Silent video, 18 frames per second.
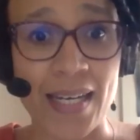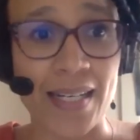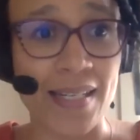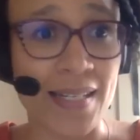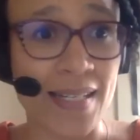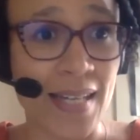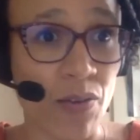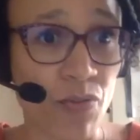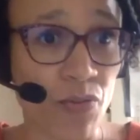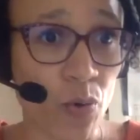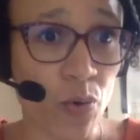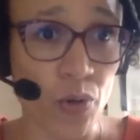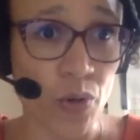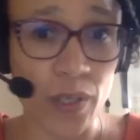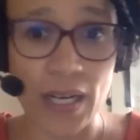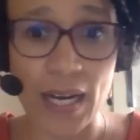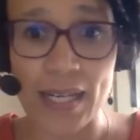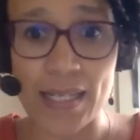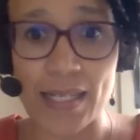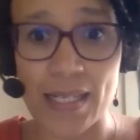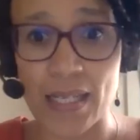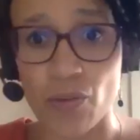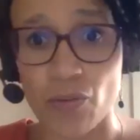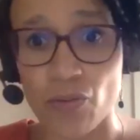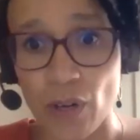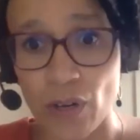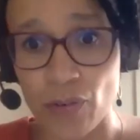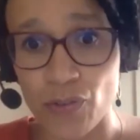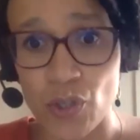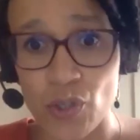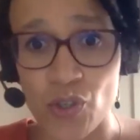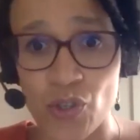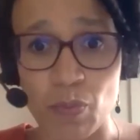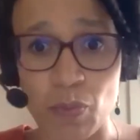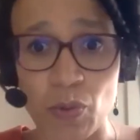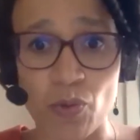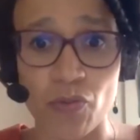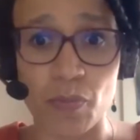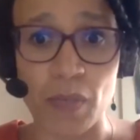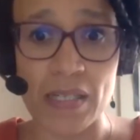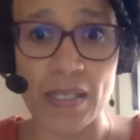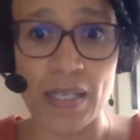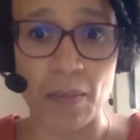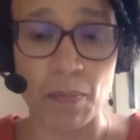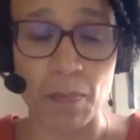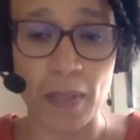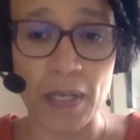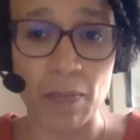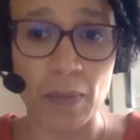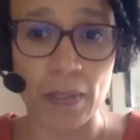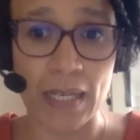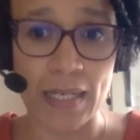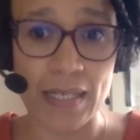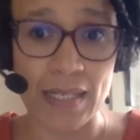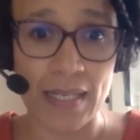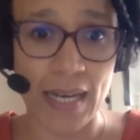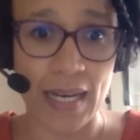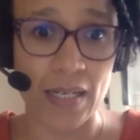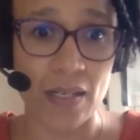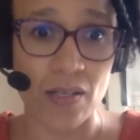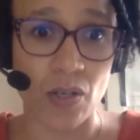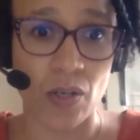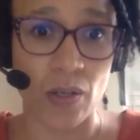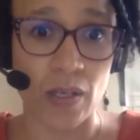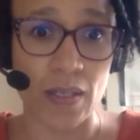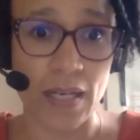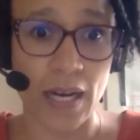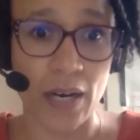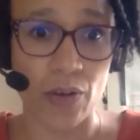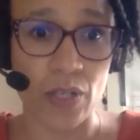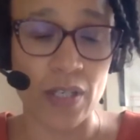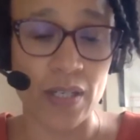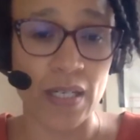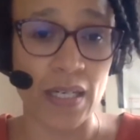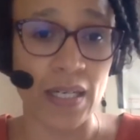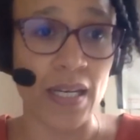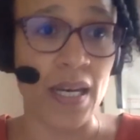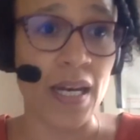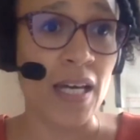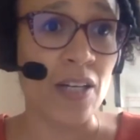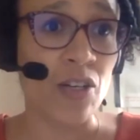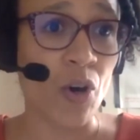the self-organizing of refugee movements and people that stand in solidarity,